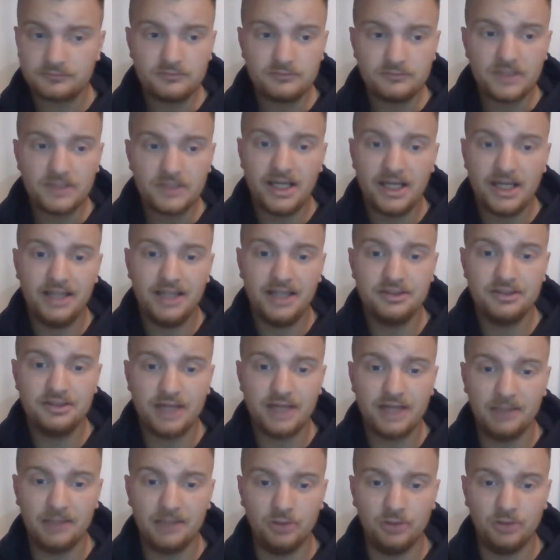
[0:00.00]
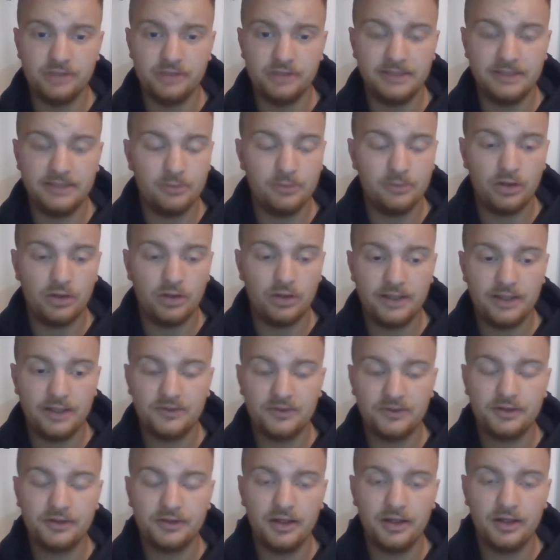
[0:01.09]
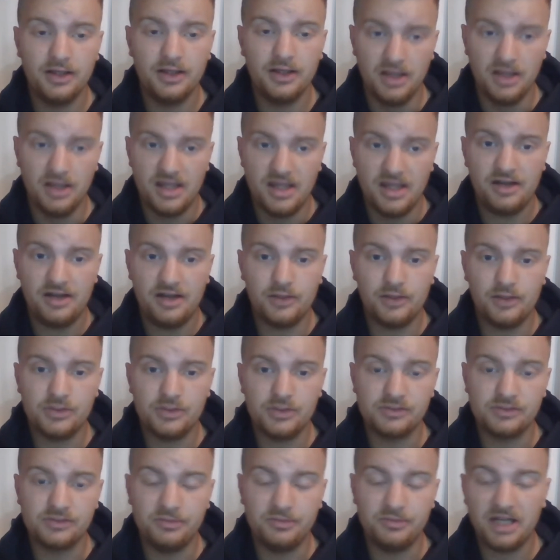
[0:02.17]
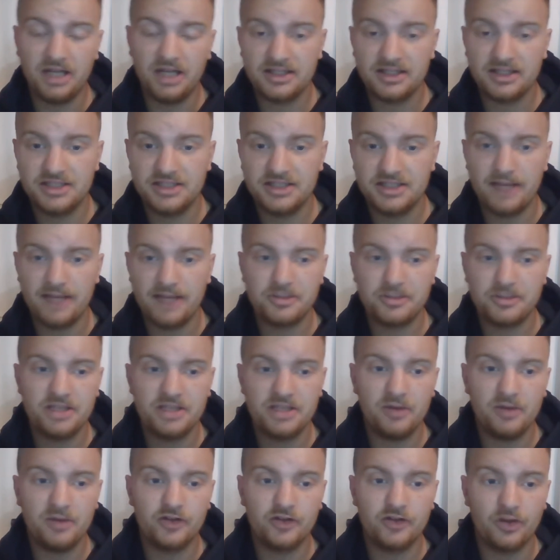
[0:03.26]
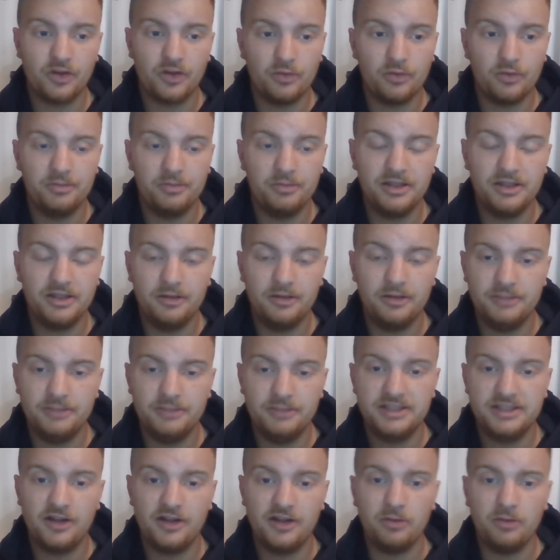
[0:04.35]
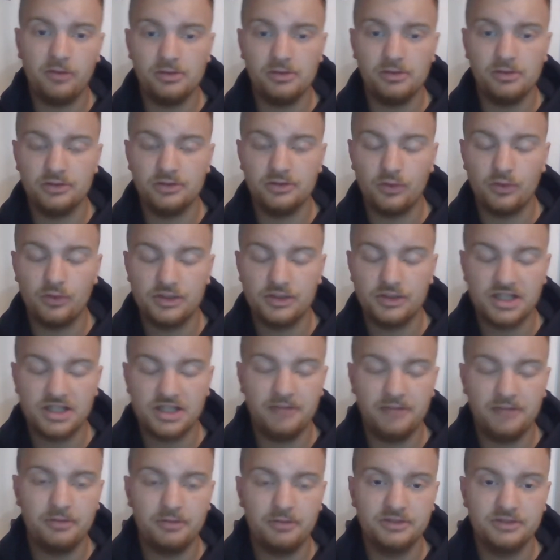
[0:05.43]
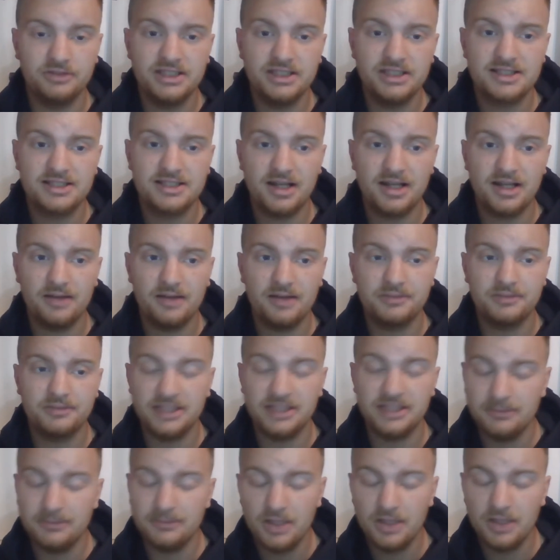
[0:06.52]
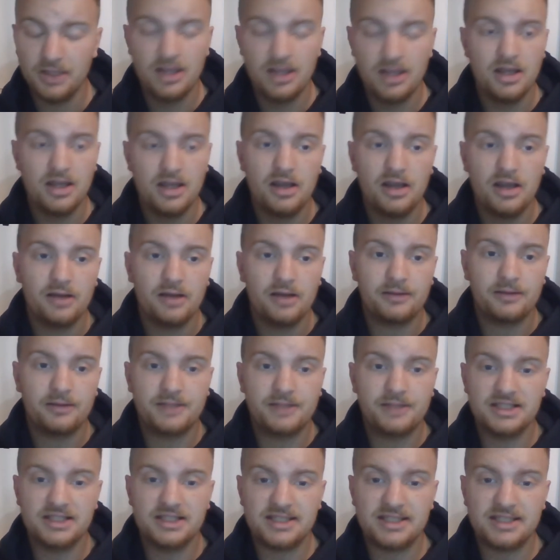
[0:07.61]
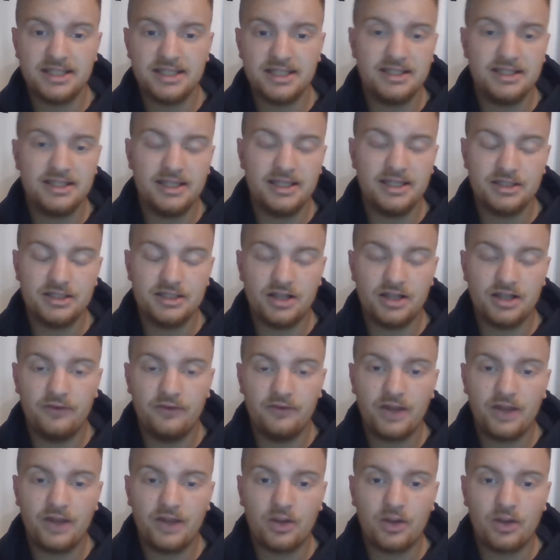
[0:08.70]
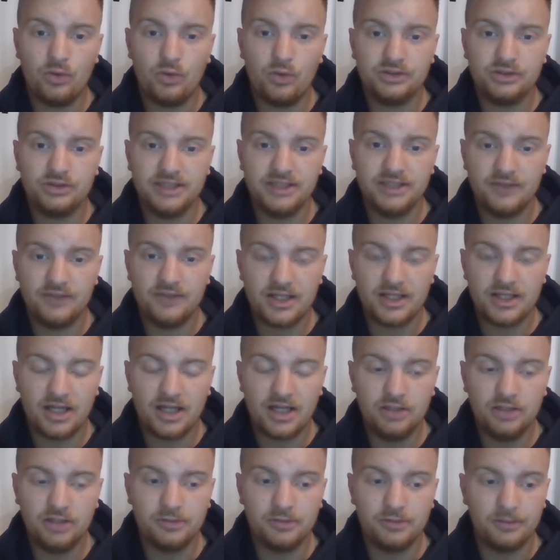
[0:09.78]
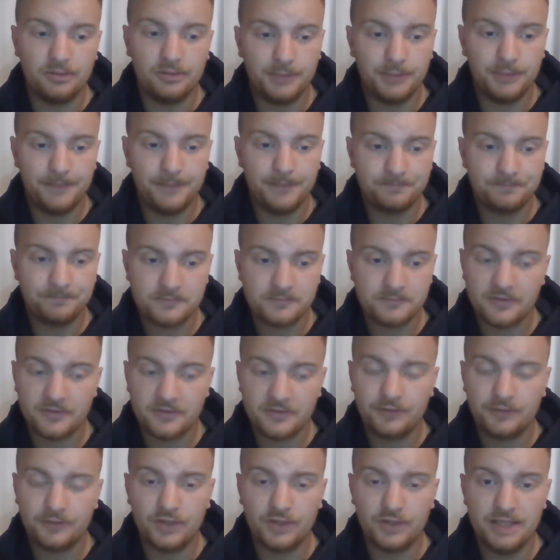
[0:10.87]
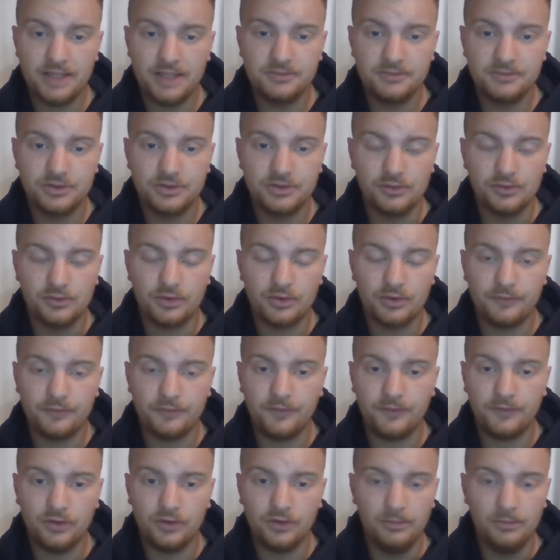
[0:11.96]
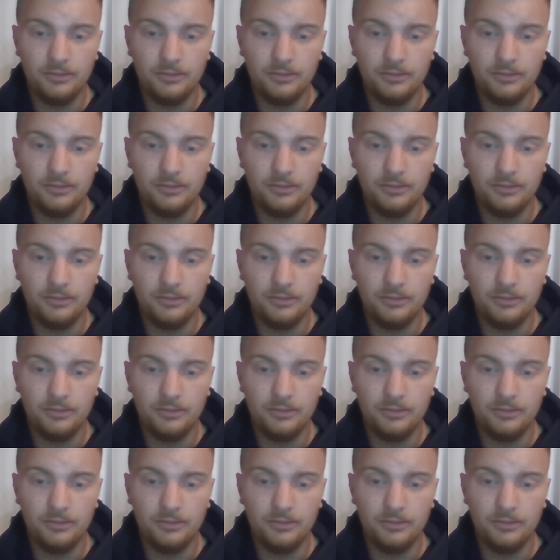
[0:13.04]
And you can't uphold them anymore. I never thought Harry Wilson would be back in the championship. I thought he would have been a mid-table, lower side Premier League side team, because he is of that quality and of that caliber. But for him to go to Fulham,